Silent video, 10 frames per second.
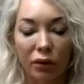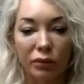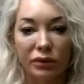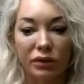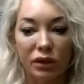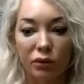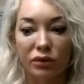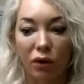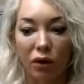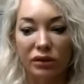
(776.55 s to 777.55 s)
It was it
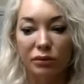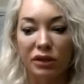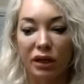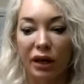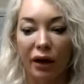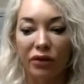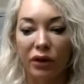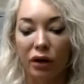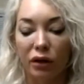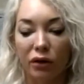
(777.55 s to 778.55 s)
was awesome to get out
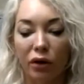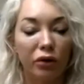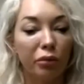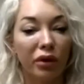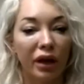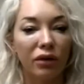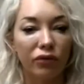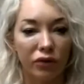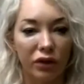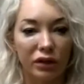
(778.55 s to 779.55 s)
there and you know you plan
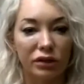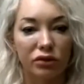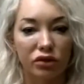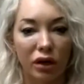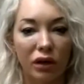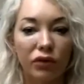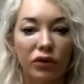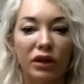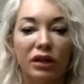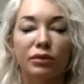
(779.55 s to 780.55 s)
for things and you train
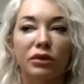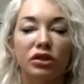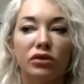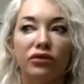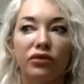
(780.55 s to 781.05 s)
for things, but you've